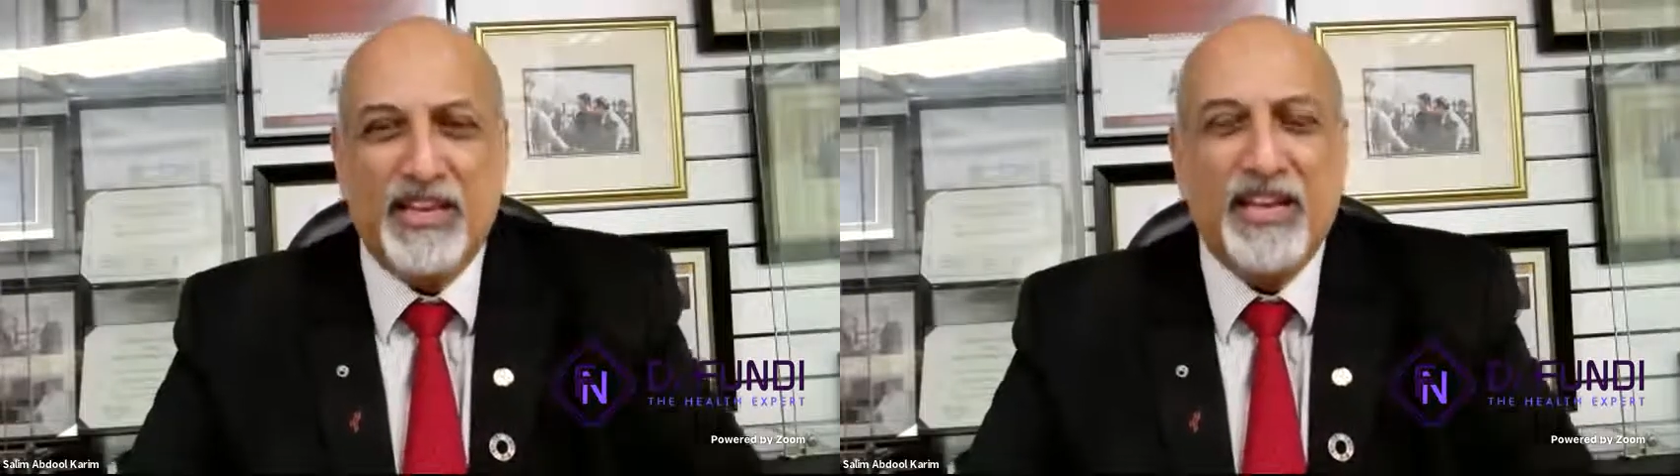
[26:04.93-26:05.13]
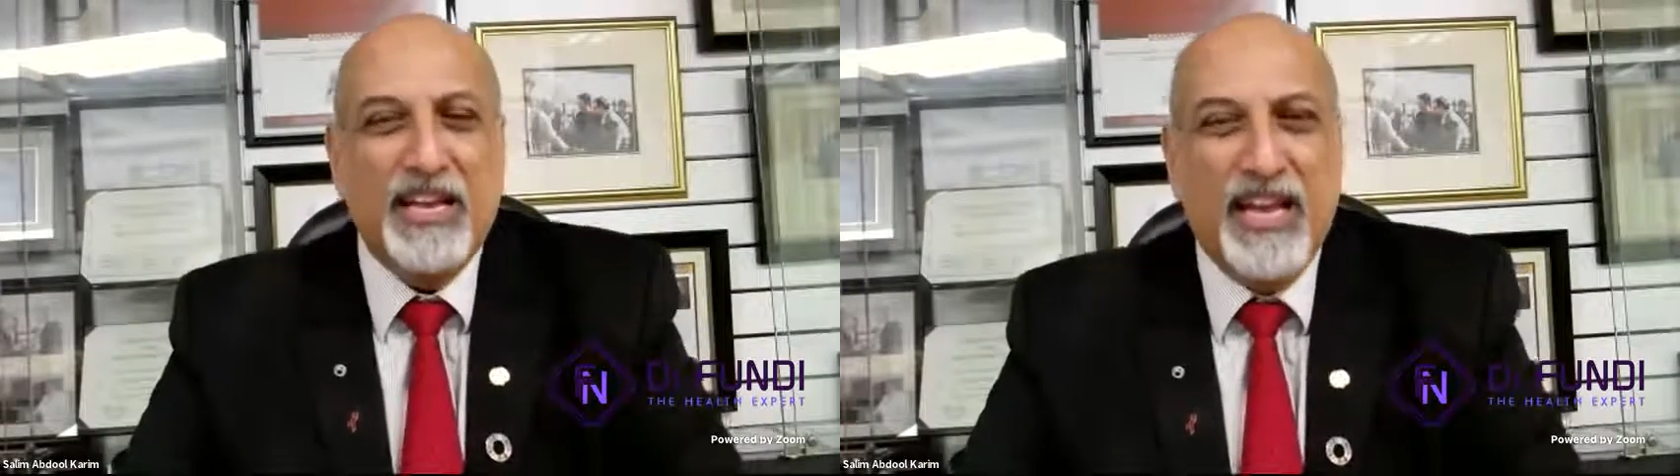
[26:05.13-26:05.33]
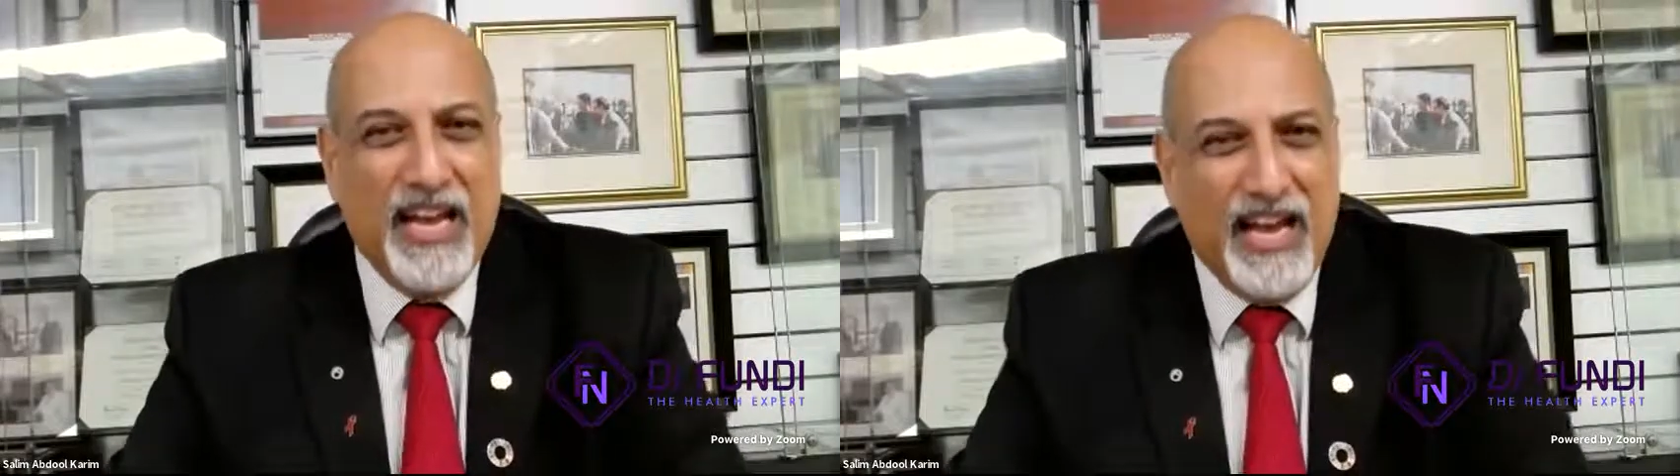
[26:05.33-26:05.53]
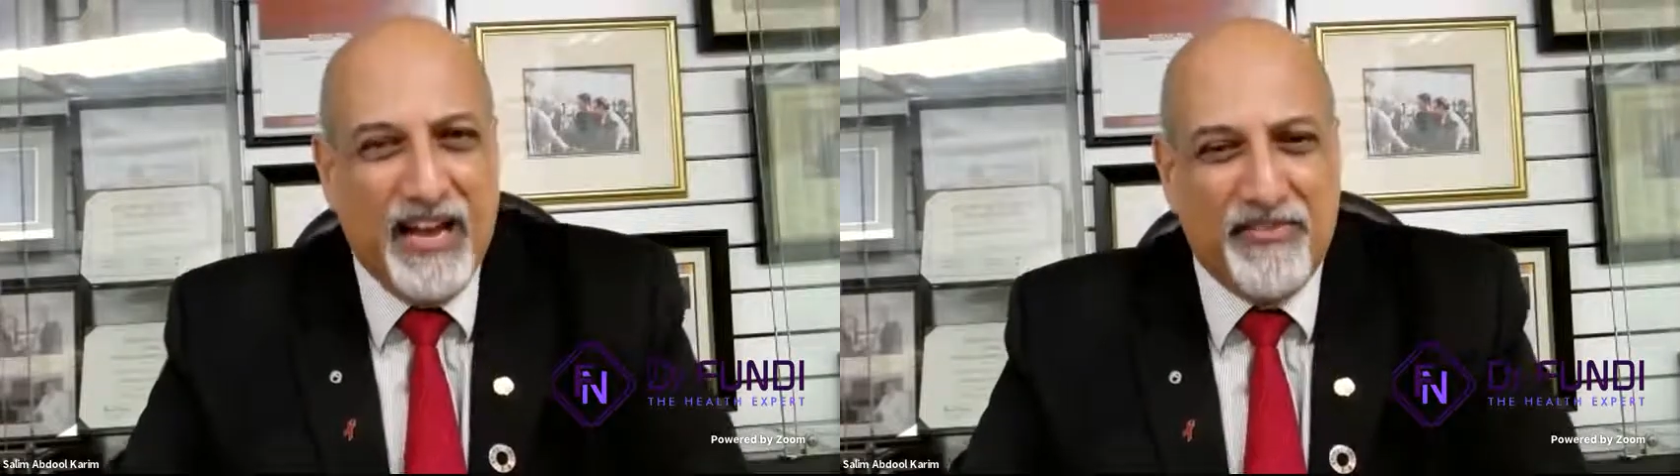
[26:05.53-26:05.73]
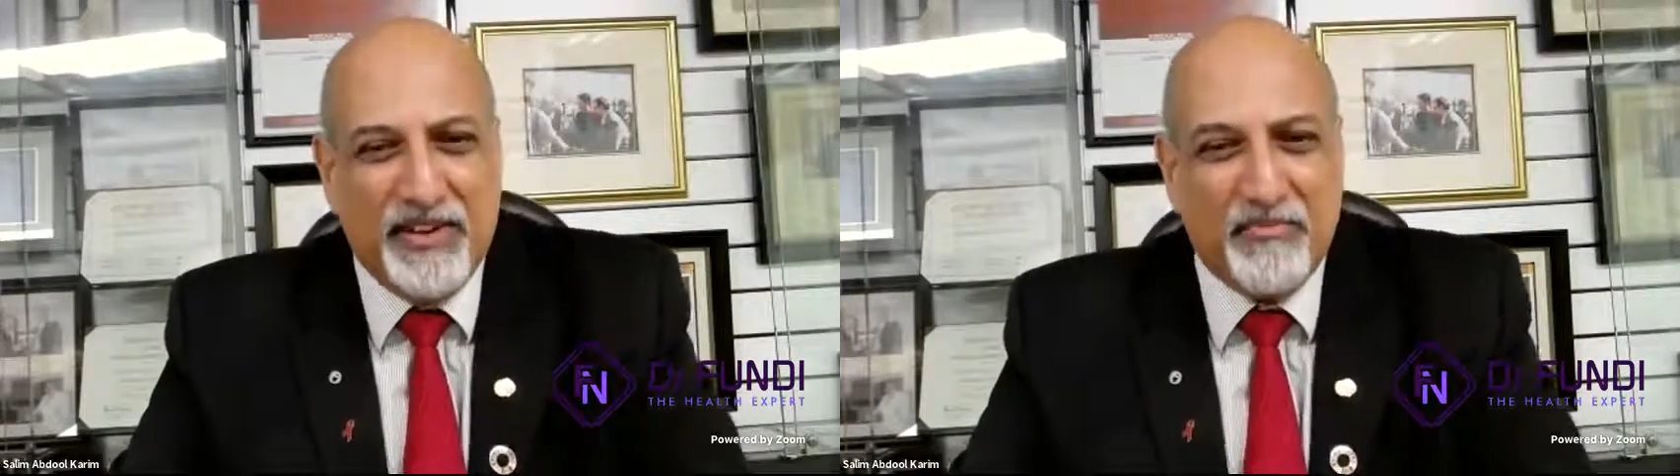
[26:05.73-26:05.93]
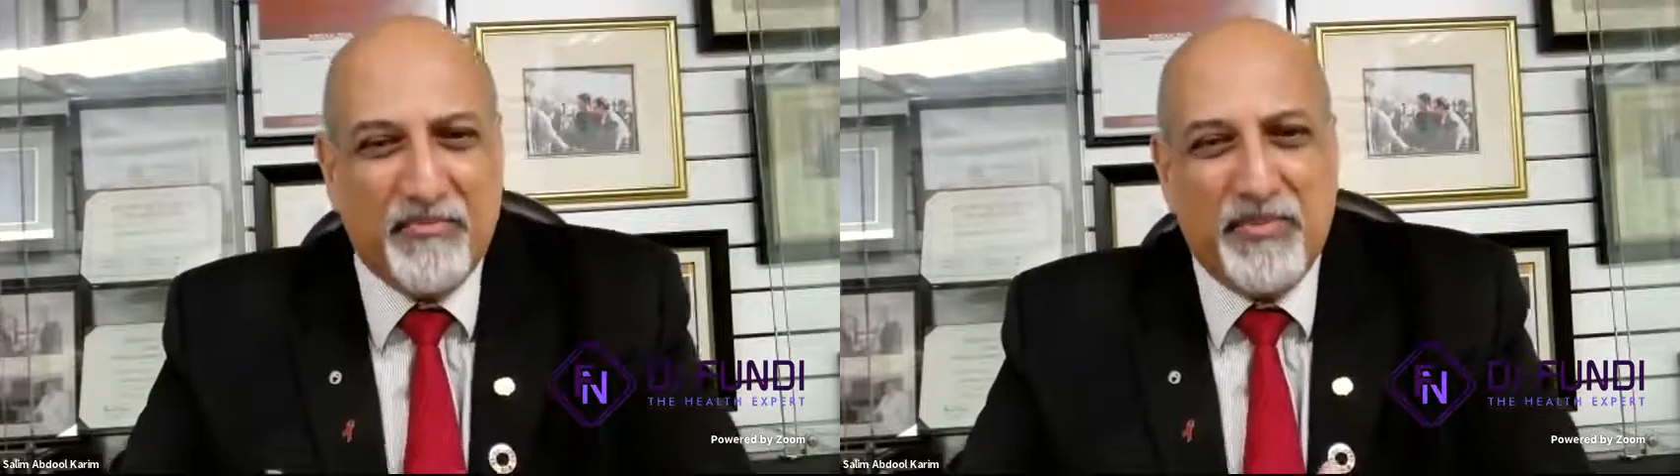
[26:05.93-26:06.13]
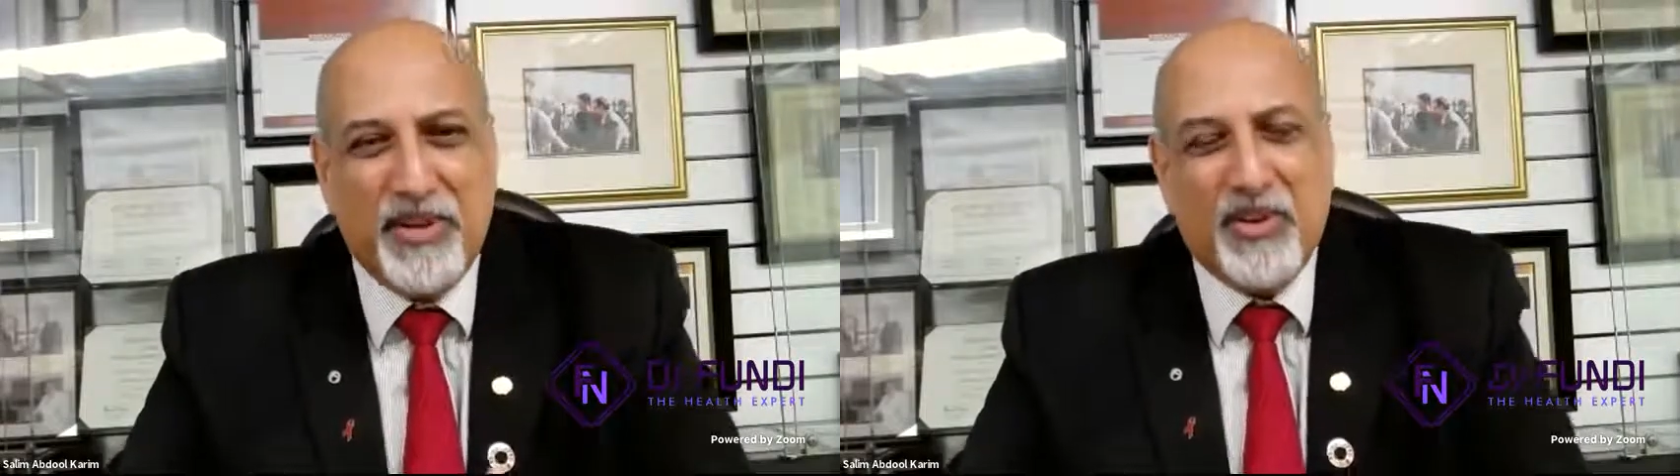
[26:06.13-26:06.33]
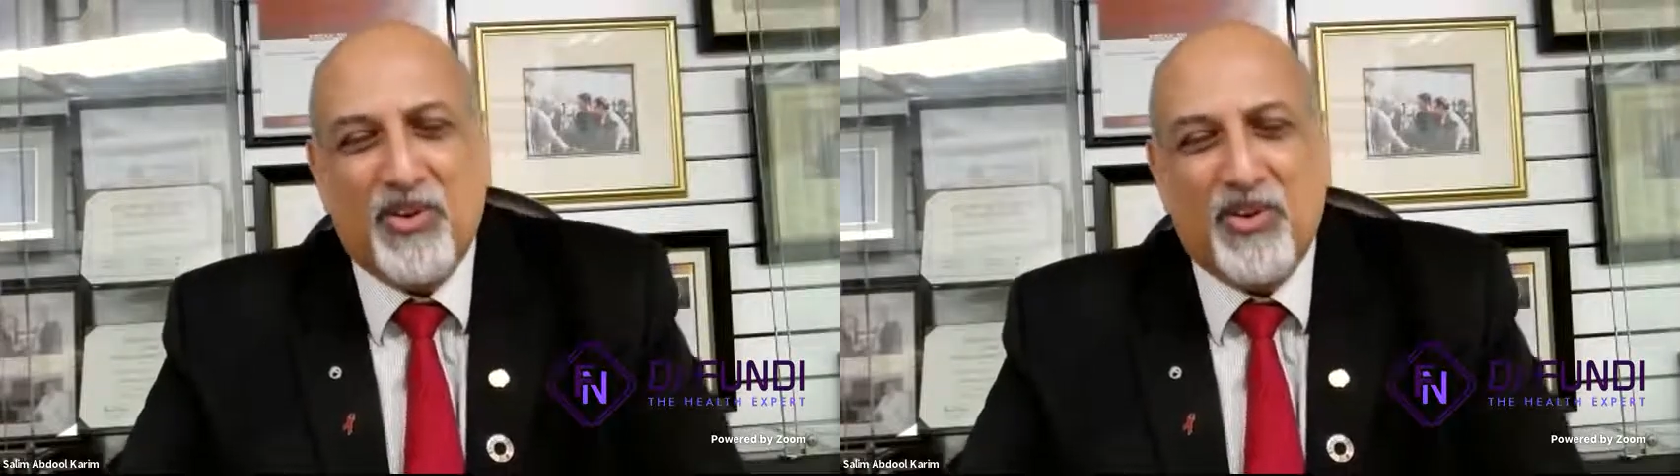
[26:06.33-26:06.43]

And having,